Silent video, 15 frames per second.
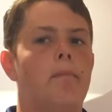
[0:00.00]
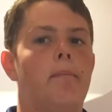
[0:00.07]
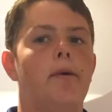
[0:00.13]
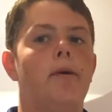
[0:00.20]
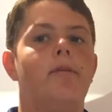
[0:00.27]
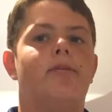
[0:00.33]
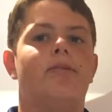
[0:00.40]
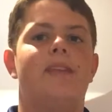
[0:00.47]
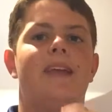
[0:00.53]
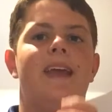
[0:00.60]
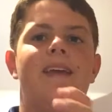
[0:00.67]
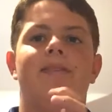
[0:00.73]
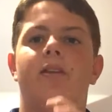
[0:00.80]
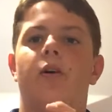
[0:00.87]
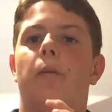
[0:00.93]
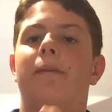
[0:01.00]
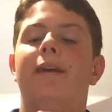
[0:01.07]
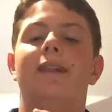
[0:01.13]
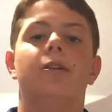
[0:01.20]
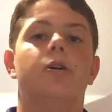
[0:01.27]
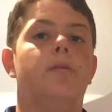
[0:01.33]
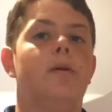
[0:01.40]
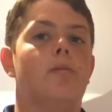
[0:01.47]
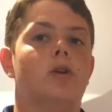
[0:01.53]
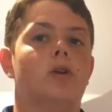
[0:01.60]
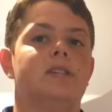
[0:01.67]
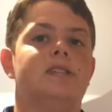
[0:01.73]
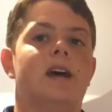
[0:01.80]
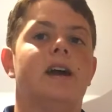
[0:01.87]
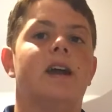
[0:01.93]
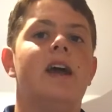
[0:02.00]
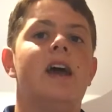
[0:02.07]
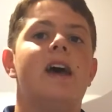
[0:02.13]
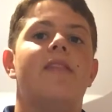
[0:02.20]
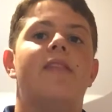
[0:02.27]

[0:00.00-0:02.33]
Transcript: boot, they'll be a little bit more snug.